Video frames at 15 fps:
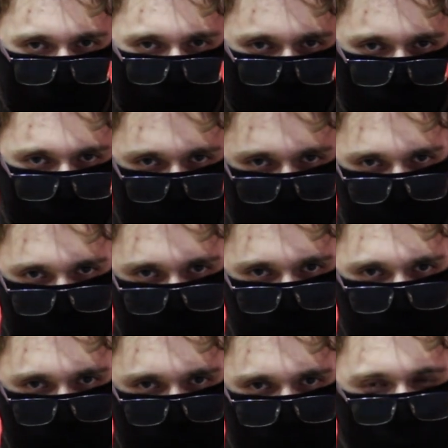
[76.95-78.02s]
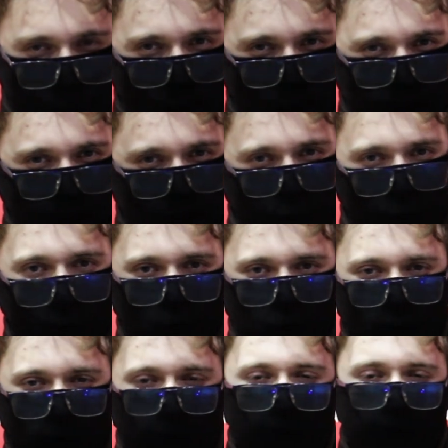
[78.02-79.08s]
for the
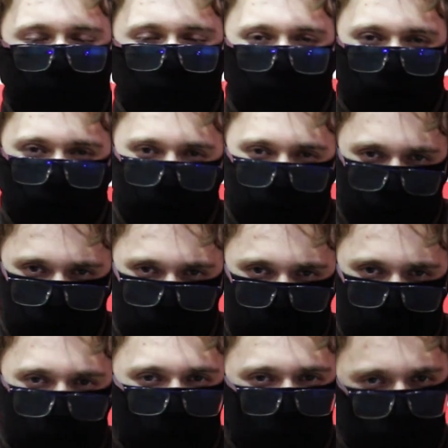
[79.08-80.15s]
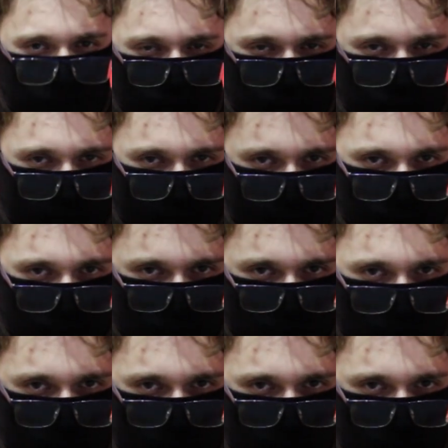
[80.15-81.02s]
quote-unquote high-efficiency assault rifle.